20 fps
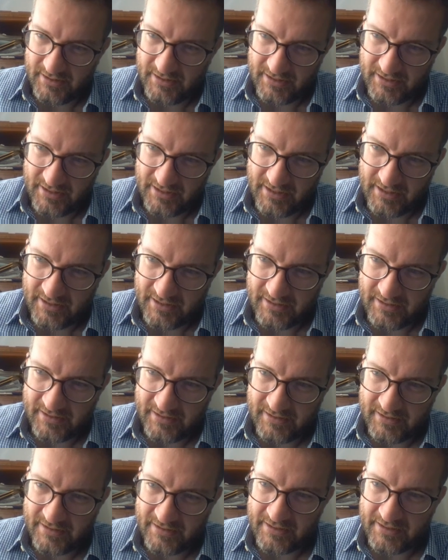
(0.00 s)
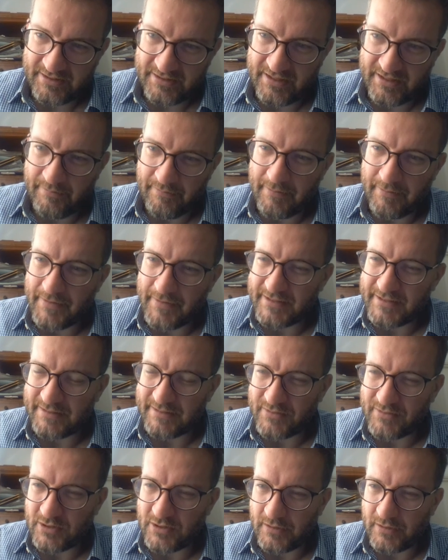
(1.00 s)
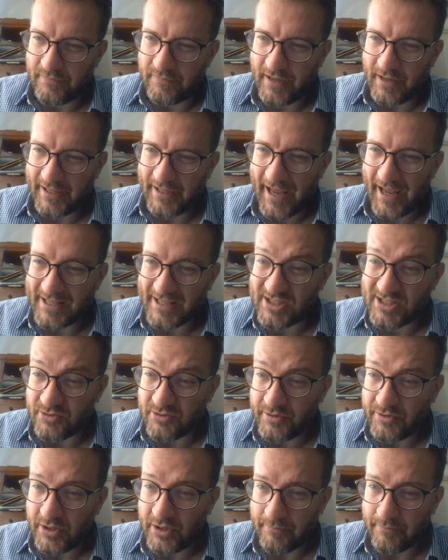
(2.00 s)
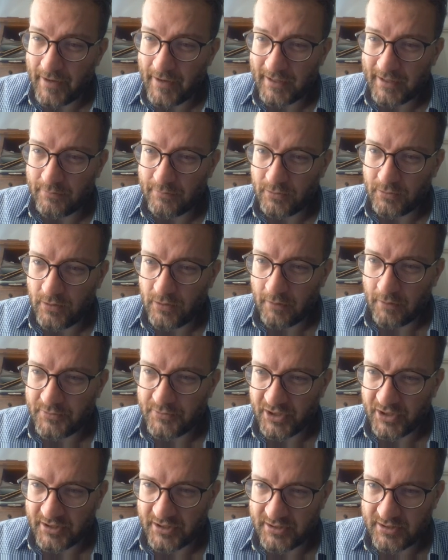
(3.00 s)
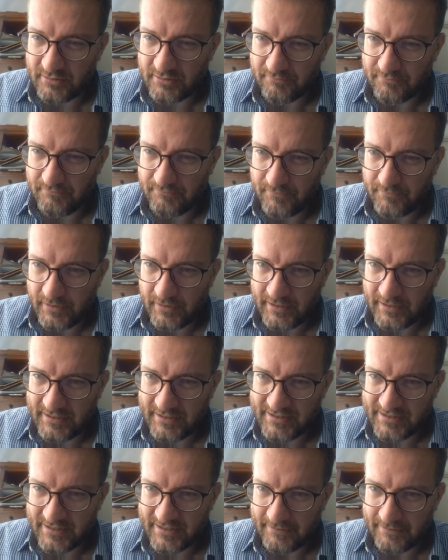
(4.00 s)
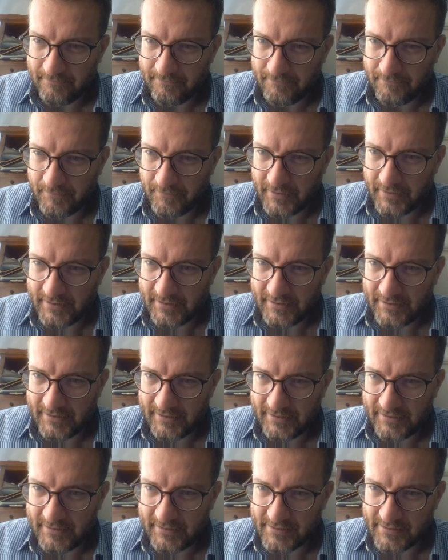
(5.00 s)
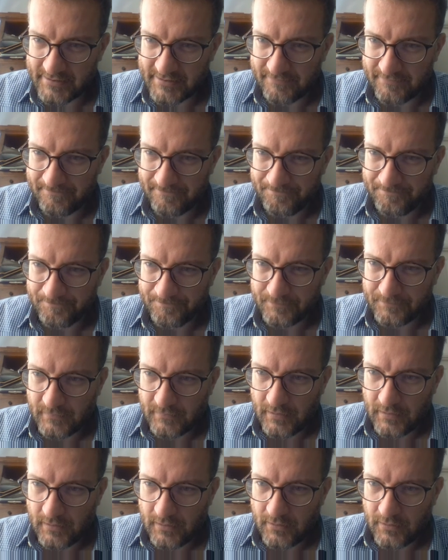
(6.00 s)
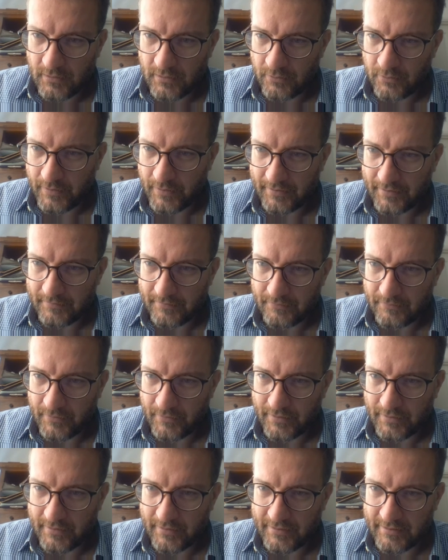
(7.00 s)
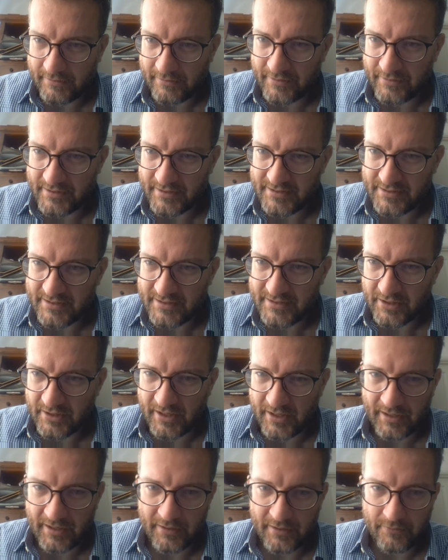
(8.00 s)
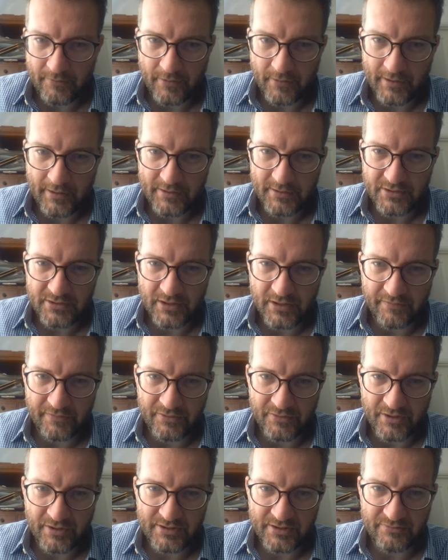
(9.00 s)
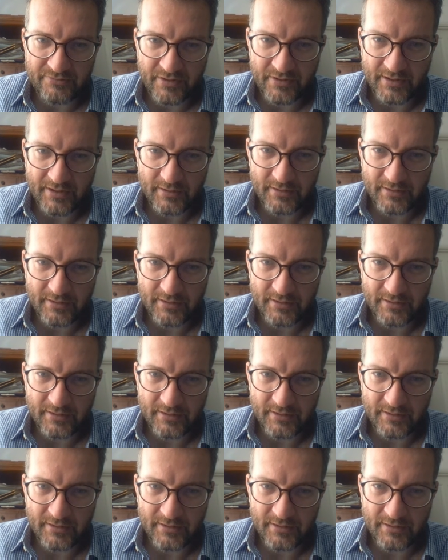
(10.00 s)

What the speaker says: it implements some sort of like S3 compatible object listing, but it doesn't. Wait, there it is. Okay, right, server address, right.